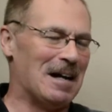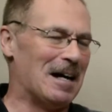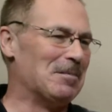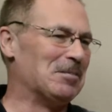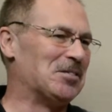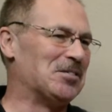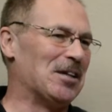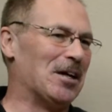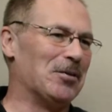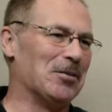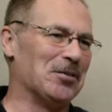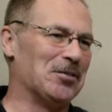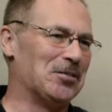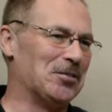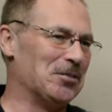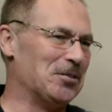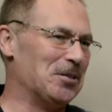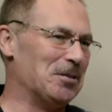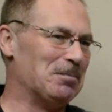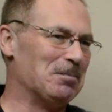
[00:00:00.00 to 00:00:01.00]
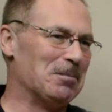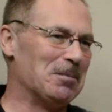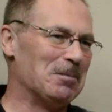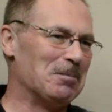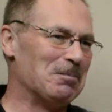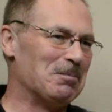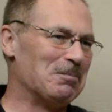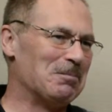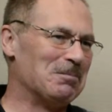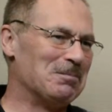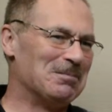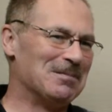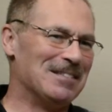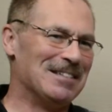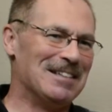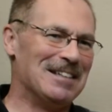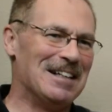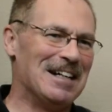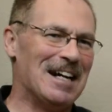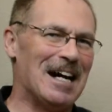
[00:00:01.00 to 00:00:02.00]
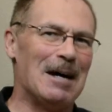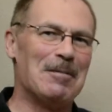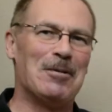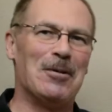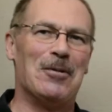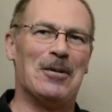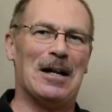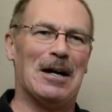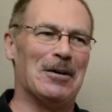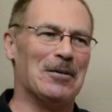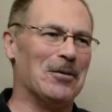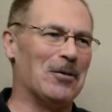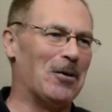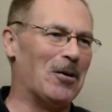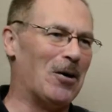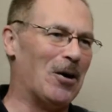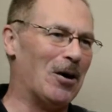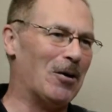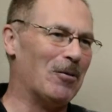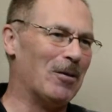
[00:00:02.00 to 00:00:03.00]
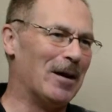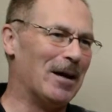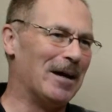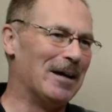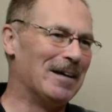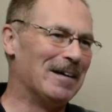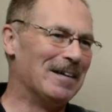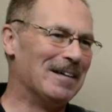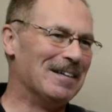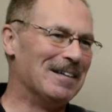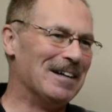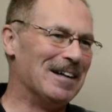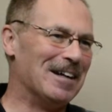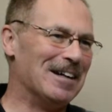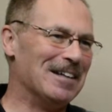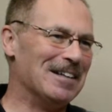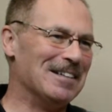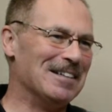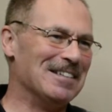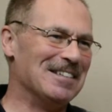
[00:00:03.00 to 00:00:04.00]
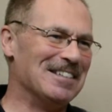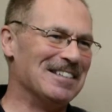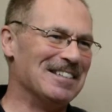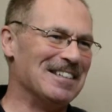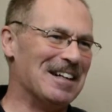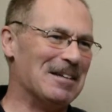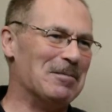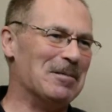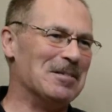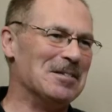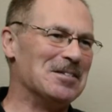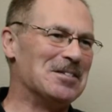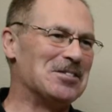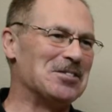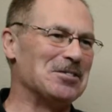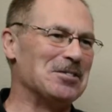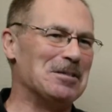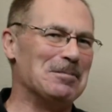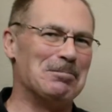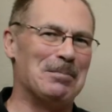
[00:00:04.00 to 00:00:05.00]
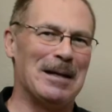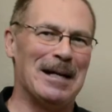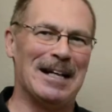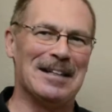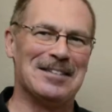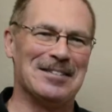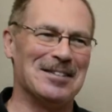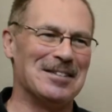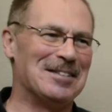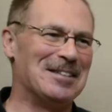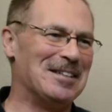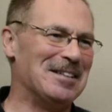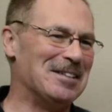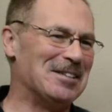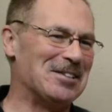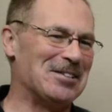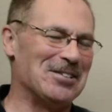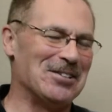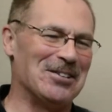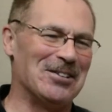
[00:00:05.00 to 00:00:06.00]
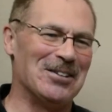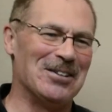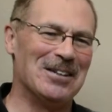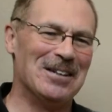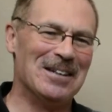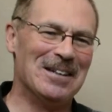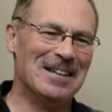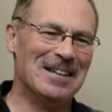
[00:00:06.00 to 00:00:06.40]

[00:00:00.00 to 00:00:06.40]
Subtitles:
I'm sound asleep. I'm going out in the hallway. I'm in sleep pants and a t-shirt.